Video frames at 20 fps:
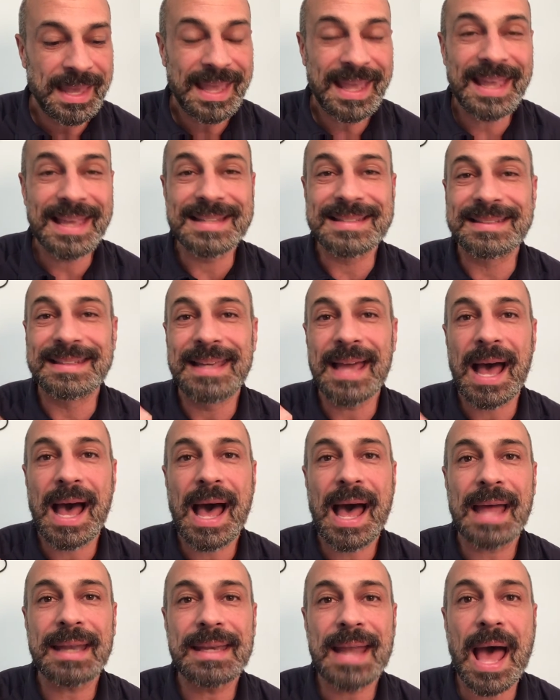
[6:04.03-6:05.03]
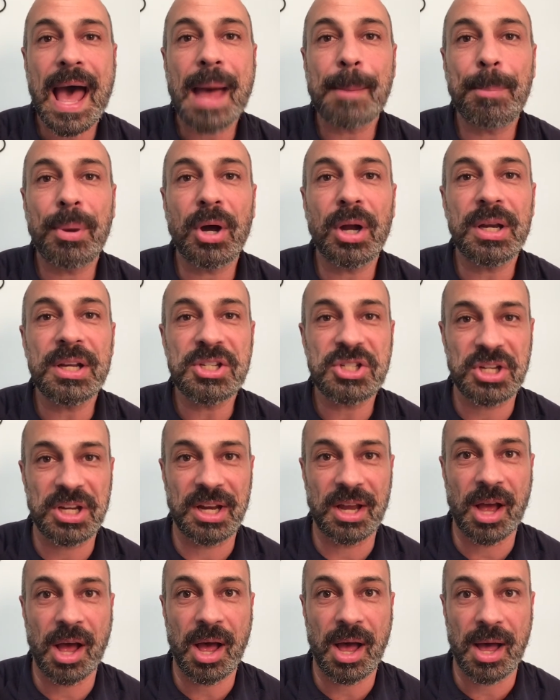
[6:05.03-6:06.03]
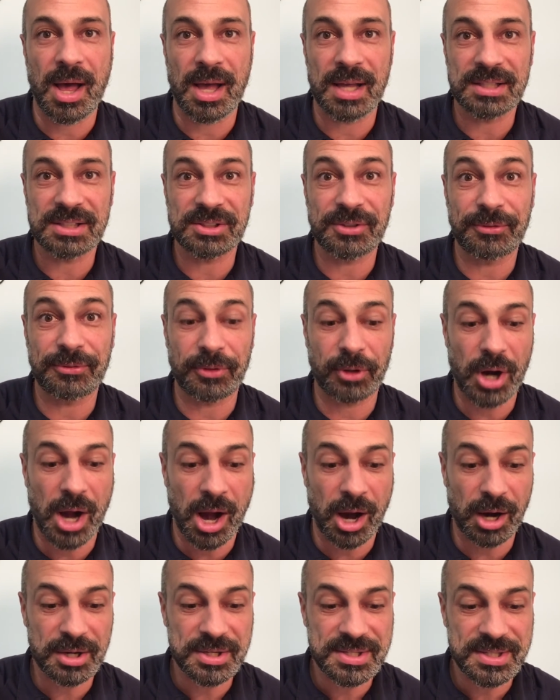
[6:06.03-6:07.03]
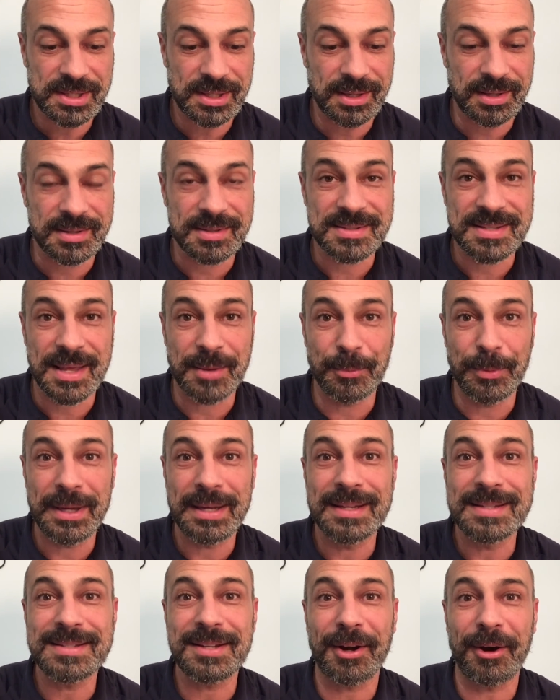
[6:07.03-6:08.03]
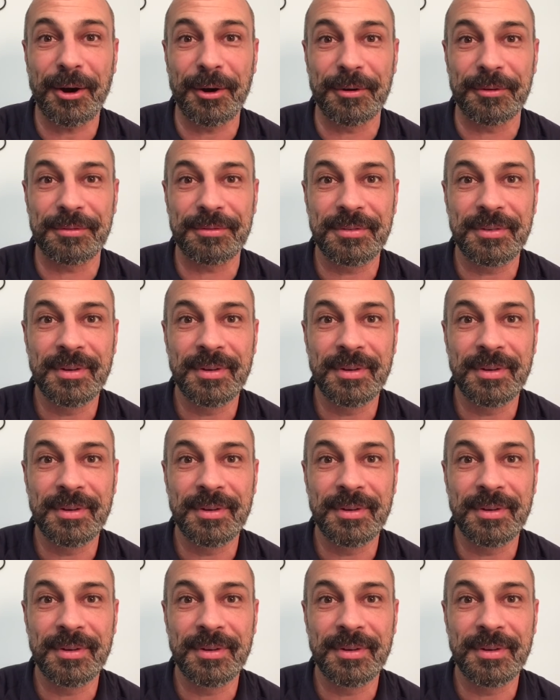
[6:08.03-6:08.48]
is God not punishing us for our sins that we deserve.